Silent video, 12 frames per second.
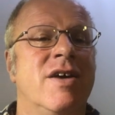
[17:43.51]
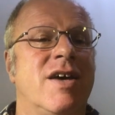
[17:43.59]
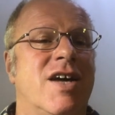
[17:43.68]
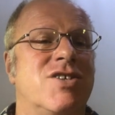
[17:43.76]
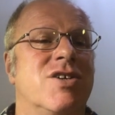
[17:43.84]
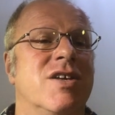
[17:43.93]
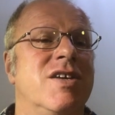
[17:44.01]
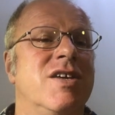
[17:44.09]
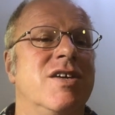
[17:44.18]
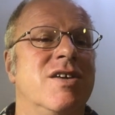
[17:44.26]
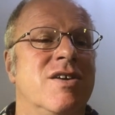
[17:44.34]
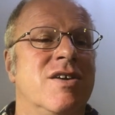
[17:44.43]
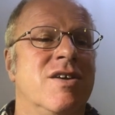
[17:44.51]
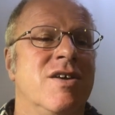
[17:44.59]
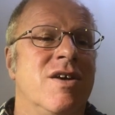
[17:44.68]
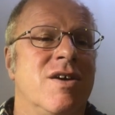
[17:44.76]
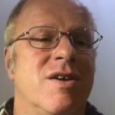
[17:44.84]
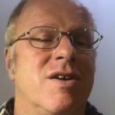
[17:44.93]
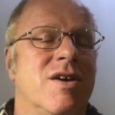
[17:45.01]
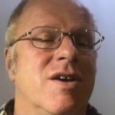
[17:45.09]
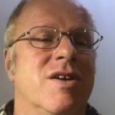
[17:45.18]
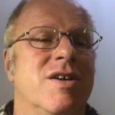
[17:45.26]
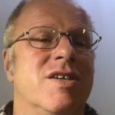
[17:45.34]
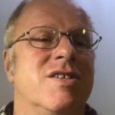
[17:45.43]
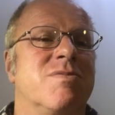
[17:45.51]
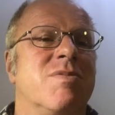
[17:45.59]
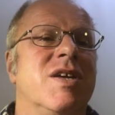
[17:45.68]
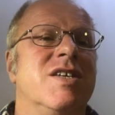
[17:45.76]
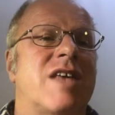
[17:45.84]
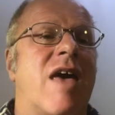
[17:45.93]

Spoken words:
Actually is